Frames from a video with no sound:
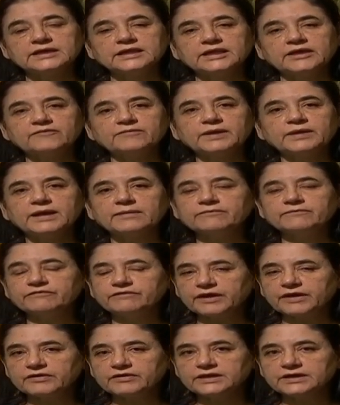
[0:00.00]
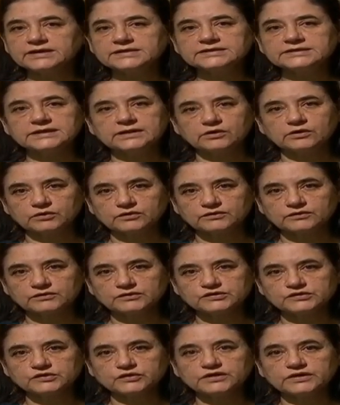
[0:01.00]
They have become very insecure,
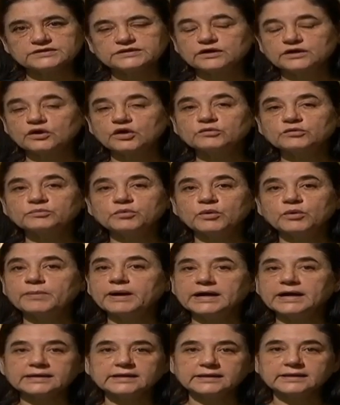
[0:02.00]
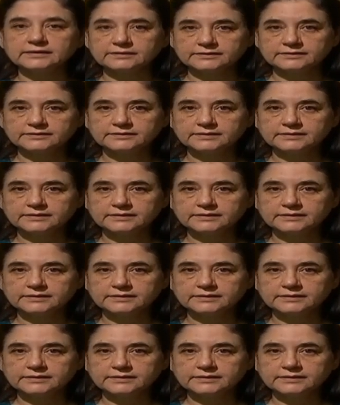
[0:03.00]
so there's a lot more barking